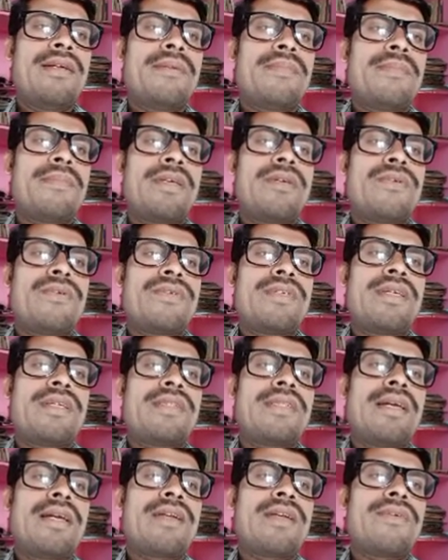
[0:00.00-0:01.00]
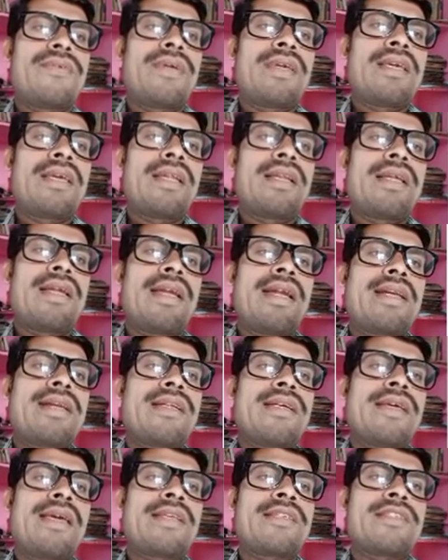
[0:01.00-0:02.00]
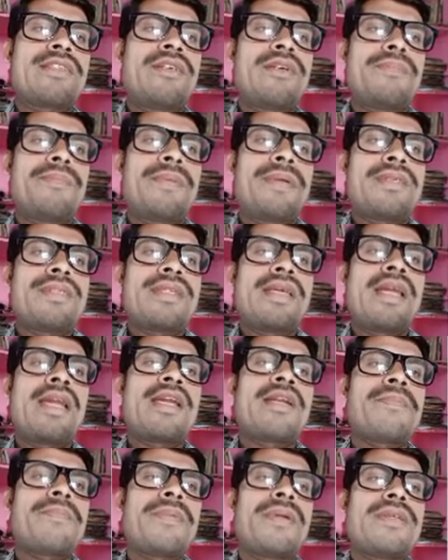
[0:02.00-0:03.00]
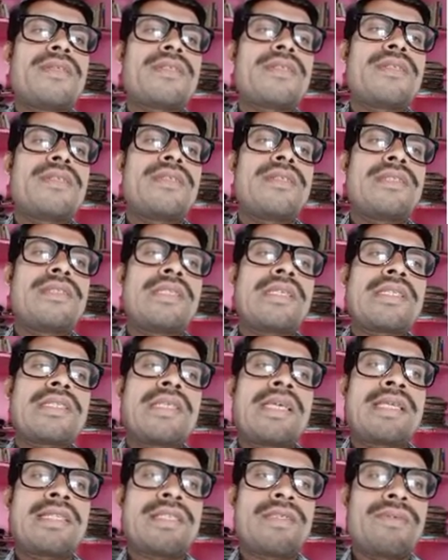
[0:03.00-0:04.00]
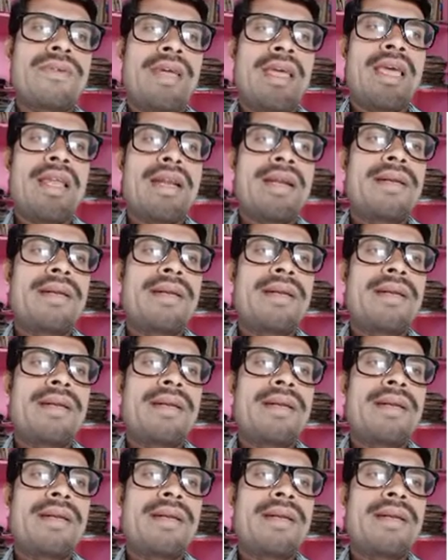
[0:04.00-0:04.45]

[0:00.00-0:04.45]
By using that, we can get x cube plus 8 plus 6x square